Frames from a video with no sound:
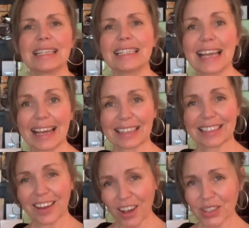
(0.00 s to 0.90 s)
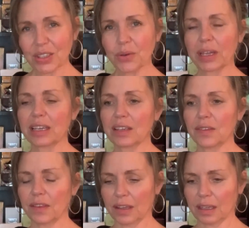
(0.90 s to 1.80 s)
Next, also
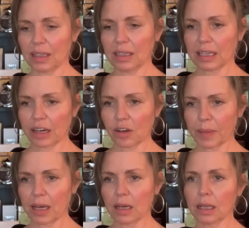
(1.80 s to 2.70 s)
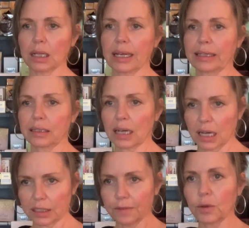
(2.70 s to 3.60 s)
in the caramel and
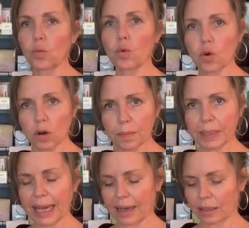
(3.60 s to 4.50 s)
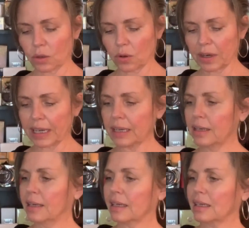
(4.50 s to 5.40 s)
kind of warm category,
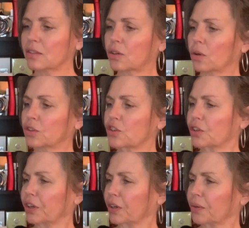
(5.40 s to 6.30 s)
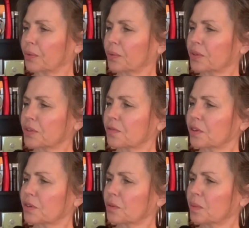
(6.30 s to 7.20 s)
is Gold Sugar. Where's the
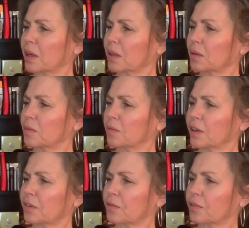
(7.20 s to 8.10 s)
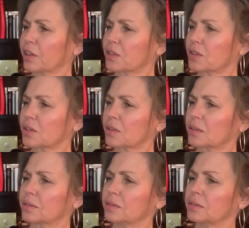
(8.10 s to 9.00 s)
front of the bottle? Front, front.
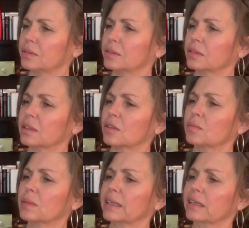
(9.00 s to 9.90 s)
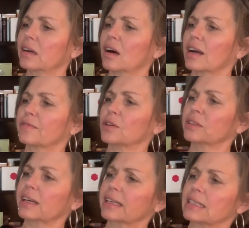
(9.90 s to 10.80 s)
Oh my God, if
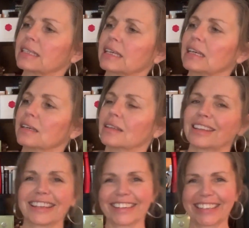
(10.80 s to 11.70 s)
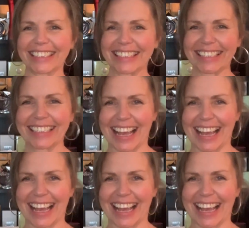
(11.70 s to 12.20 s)
only I could see. There it is.